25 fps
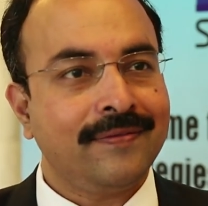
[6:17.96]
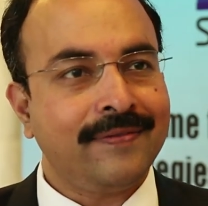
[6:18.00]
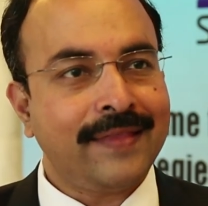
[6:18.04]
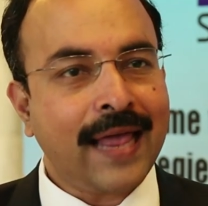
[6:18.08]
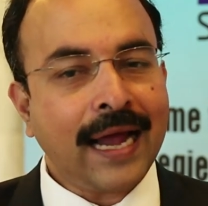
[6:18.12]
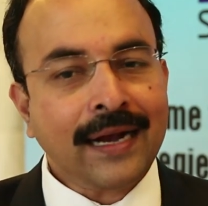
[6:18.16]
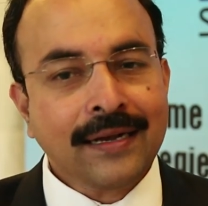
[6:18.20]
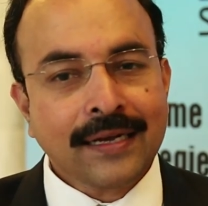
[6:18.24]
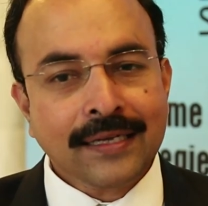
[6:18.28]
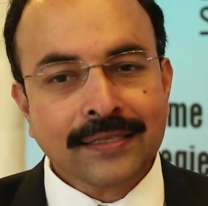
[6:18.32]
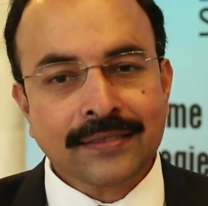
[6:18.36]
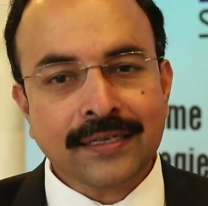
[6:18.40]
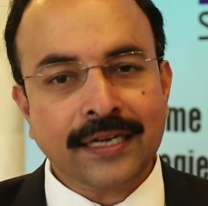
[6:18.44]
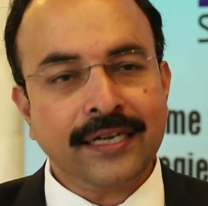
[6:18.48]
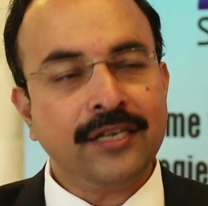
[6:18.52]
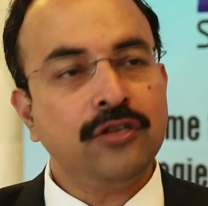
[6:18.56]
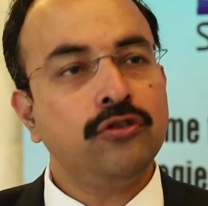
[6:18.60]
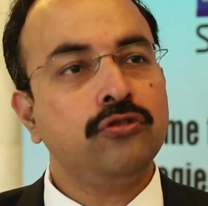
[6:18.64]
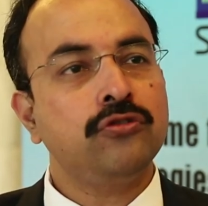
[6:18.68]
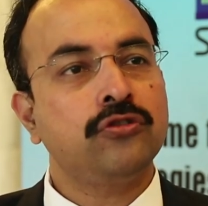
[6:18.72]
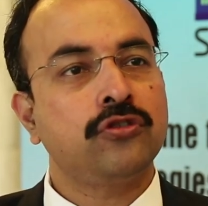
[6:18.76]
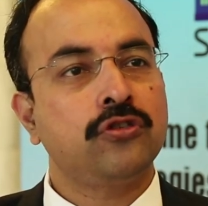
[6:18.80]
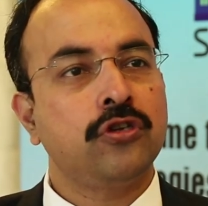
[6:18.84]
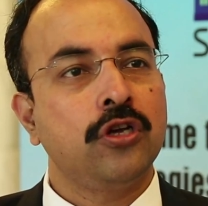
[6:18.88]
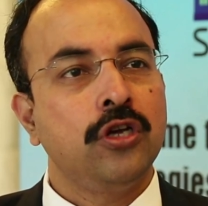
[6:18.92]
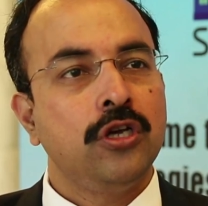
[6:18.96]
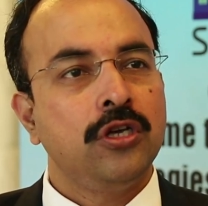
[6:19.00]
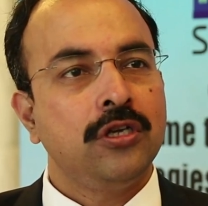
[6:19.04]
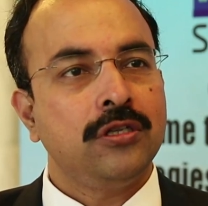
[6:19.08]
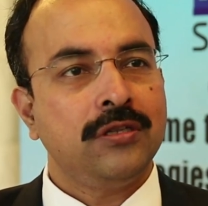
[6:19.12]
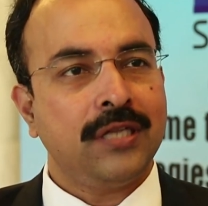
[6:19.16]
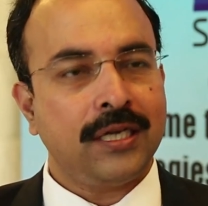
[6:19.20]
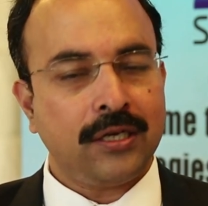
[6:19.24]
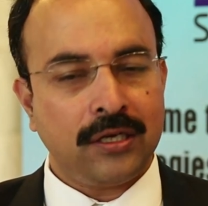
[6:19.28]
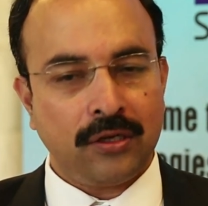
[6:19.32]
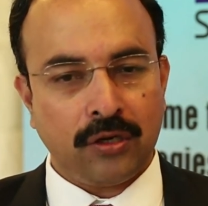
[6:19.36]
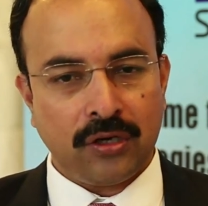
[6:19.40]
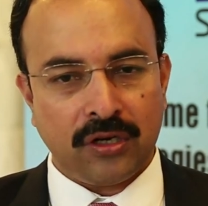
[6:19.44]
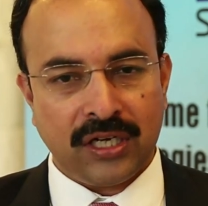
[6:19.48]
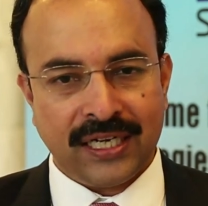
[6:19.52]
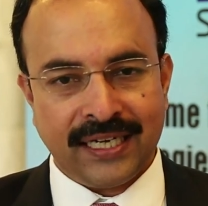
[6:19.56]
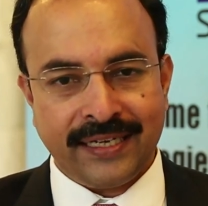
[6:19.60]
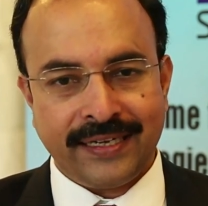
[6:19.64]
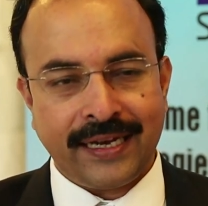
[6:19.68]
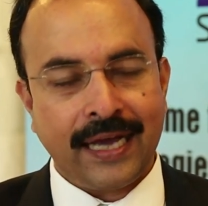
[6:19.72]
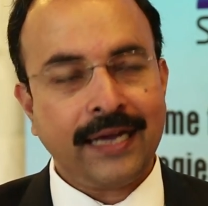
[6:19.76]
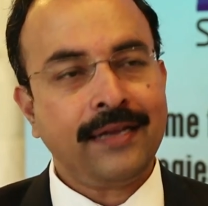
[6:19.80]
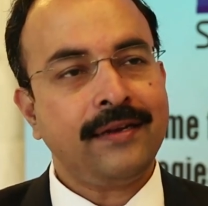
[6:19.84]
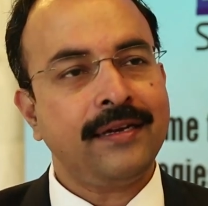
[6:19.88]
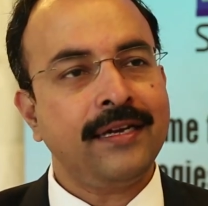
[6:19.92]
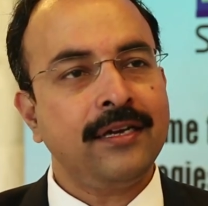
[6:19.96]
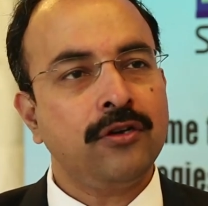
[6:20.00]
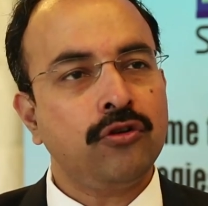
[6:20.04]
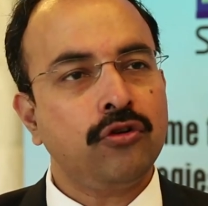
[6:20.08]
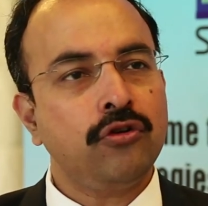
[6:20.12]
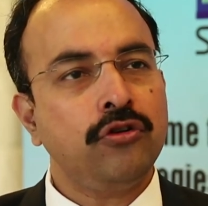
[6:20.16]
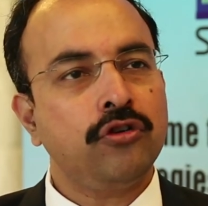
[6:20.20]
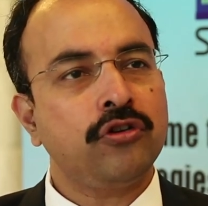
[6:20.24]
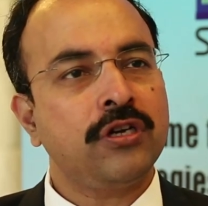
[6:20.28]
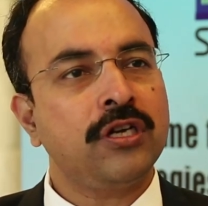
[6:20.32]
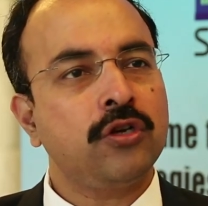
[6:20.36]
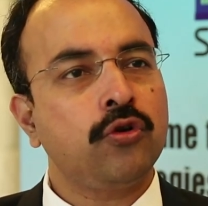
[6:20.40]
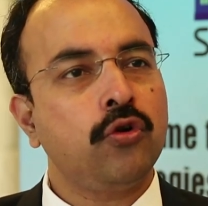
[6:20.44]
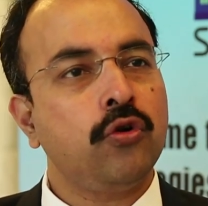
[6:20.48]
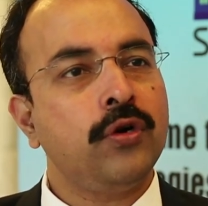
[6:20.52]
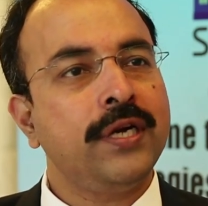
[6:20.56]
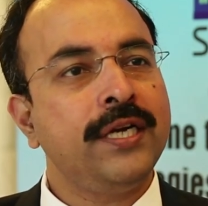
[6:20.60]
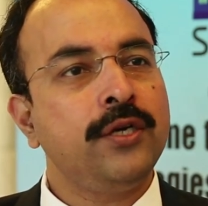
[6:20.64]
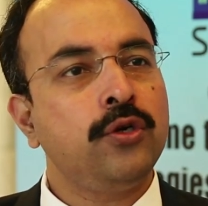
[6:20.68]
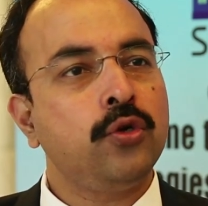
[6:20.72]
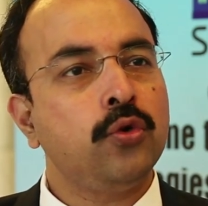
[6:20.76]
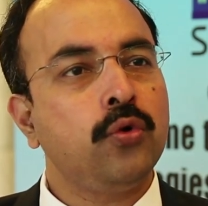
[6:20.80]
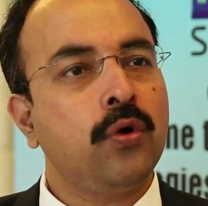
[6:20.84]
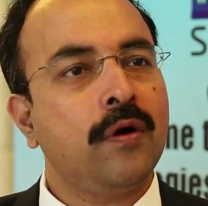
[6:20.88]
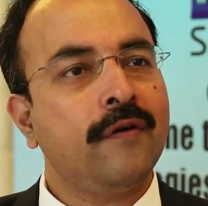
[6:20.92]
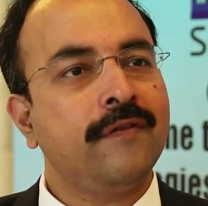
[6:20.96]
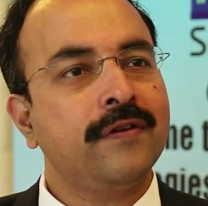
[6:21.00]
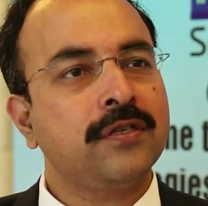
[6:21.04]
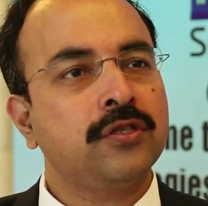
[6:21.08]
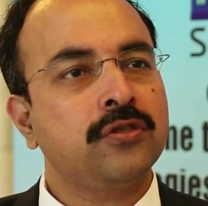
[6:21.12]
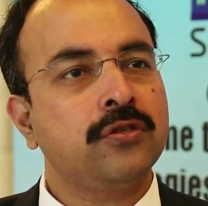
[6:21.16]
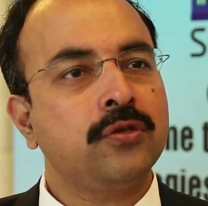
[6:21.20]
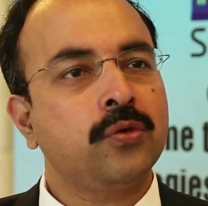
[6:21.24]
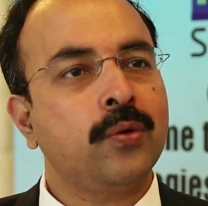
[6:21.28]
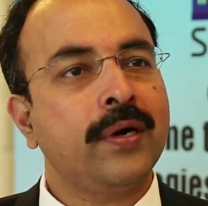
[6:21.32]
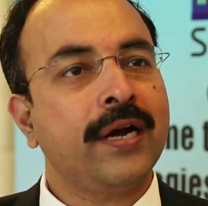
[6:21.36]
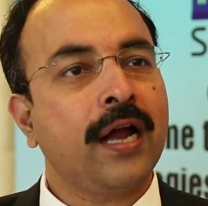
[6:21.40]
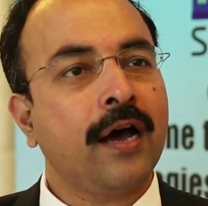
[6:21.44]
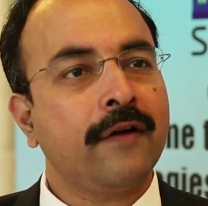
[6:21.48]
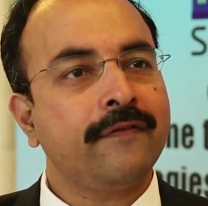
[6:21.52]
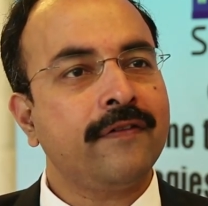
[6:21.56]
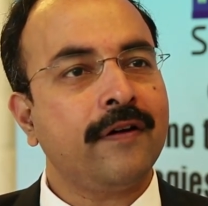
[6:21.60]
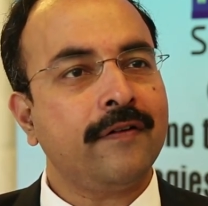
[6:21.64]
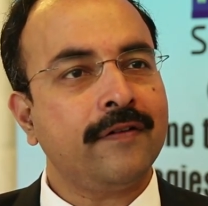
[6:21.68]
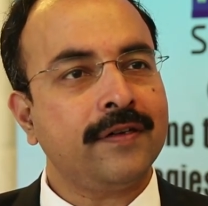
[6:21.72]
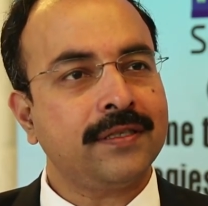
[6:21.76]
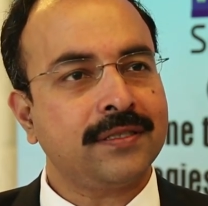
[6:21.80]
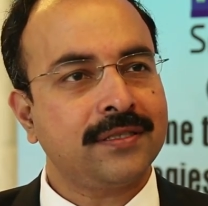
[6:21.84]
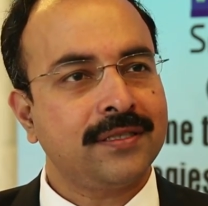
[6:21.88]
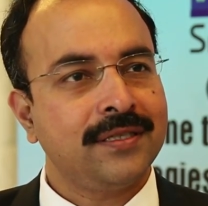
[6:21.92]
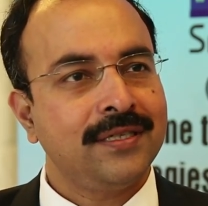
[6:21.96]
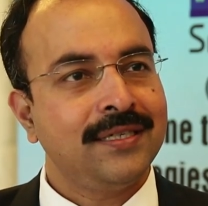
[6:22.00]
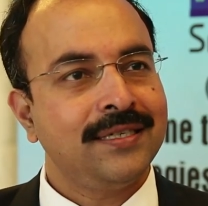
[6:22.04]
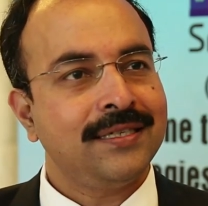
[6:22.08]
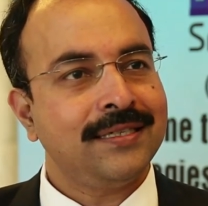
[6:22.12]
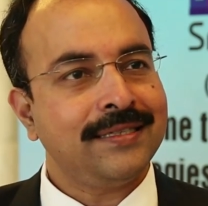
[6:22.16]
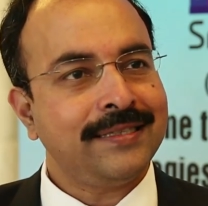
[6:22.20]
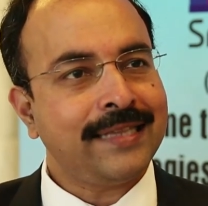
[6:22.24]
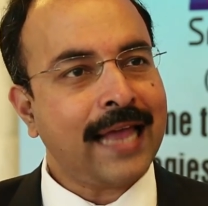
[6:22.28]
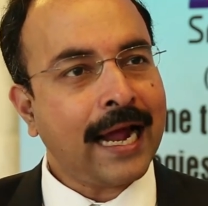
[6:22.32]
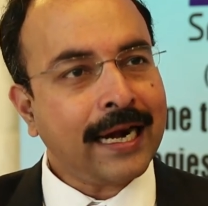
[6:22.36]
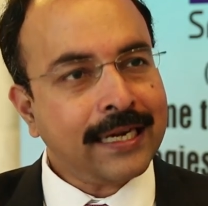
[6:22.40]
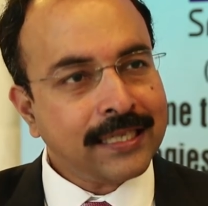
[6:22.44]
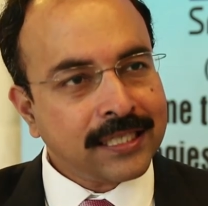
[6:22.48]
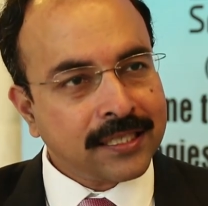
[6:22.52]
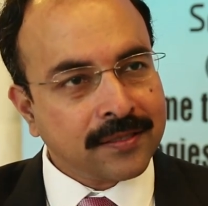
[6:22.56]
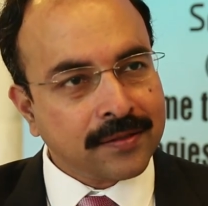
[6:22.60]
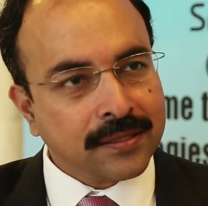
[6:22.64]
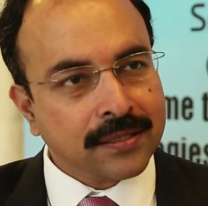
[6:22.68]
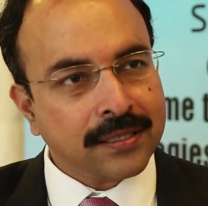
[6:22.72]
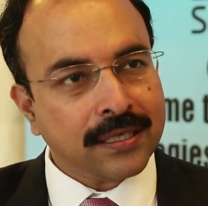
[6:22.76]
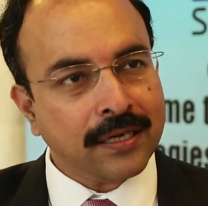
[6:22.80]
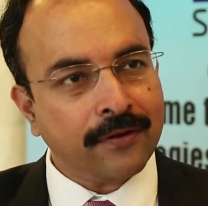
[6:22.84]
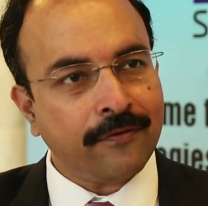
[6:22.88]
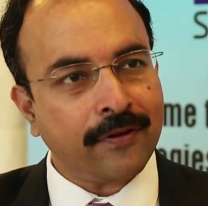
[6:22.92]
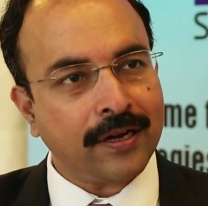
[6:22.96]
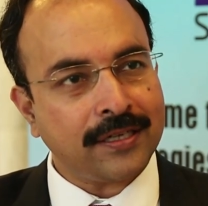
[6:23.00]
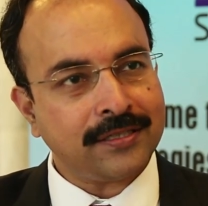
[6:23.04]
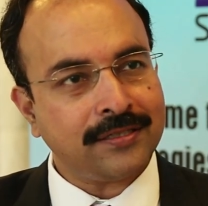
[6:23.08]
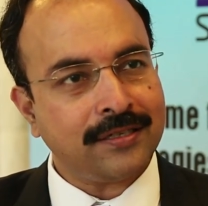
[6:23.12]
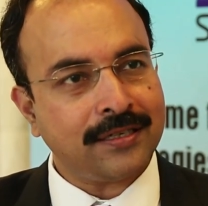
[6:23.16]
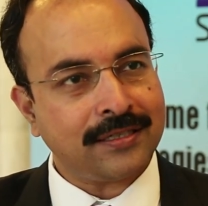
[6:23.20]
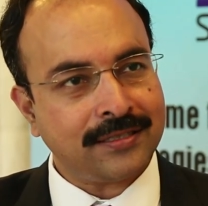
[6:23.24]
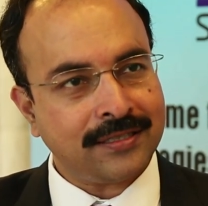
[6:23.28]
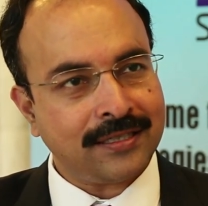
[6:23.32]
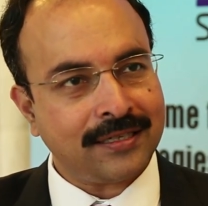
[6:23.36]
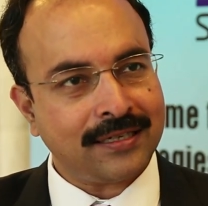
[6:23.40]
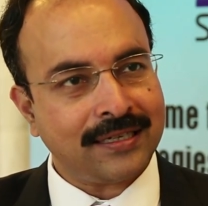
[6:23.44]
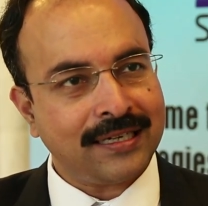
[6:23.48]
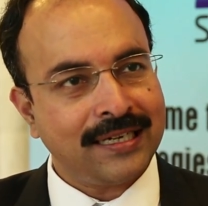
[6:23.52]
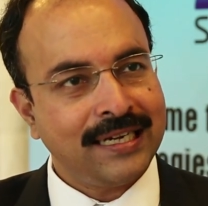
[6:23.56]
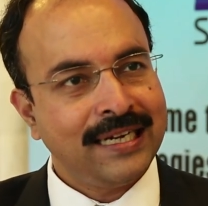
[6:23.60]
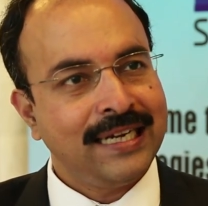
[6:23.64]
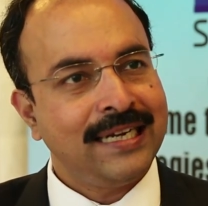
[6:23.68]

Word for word: That has reduced that entire ring road. You can go in 2 hours or 2.5 hours. That is infrastructure.